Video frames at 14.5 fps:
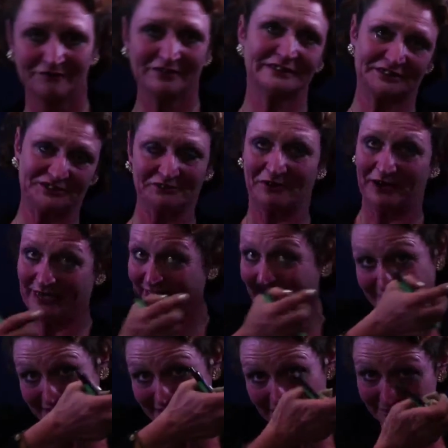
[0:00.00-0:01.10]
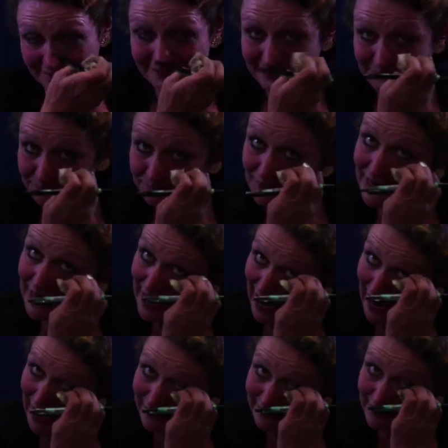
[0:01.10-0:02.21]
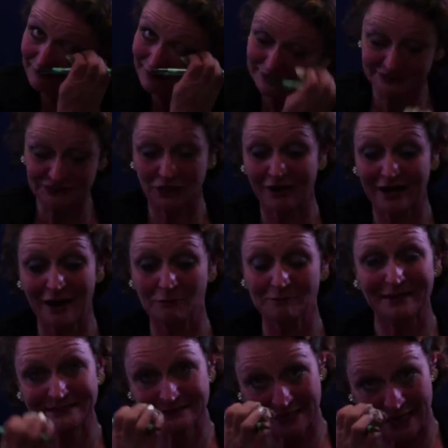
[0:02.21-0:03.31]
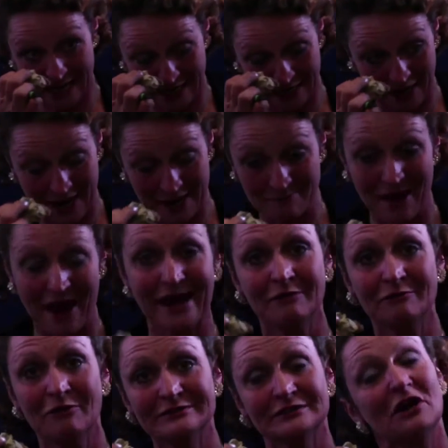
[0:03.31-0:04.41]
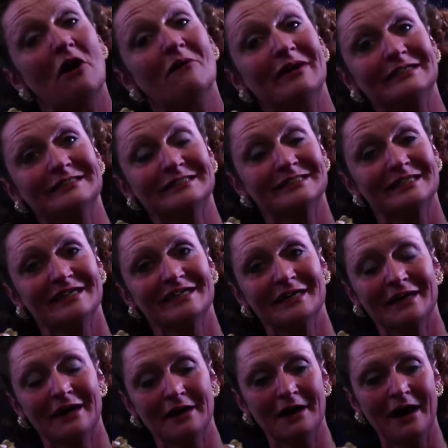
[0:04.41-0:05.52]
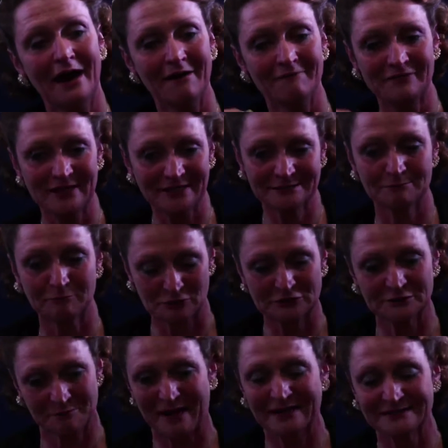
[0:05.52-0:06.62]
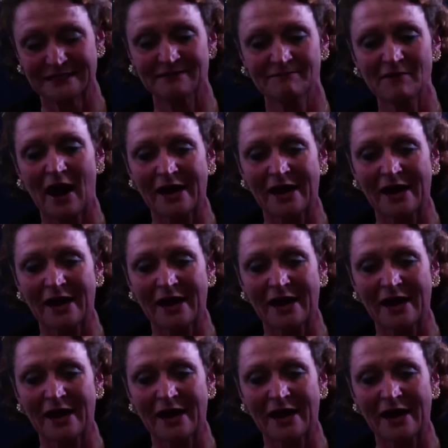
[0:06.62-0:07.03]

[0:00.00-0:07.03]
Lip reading: of us to our knees. And let me start out by saying I wasn't always of this perspective.